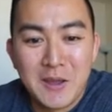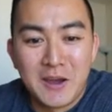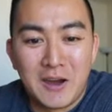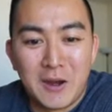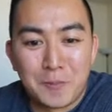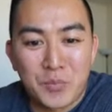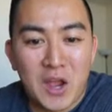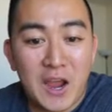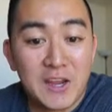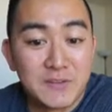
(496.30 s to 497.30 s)
Um,
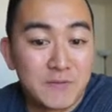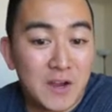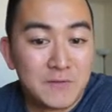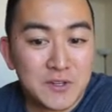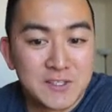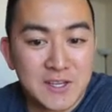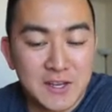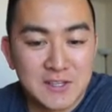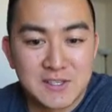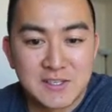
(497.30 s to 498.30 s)
height, five foot
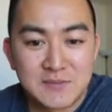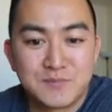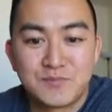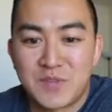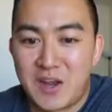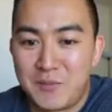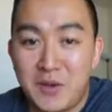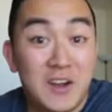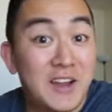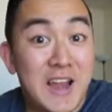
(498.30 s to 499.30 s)
six. I'm uh,
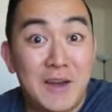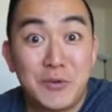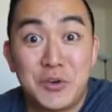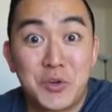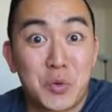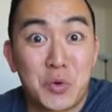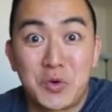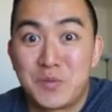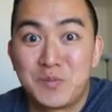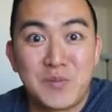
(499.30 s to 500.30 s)
average short
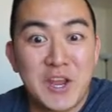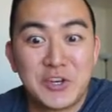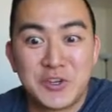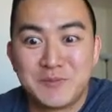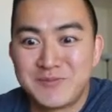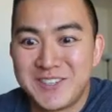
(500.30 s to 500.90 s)
Asian.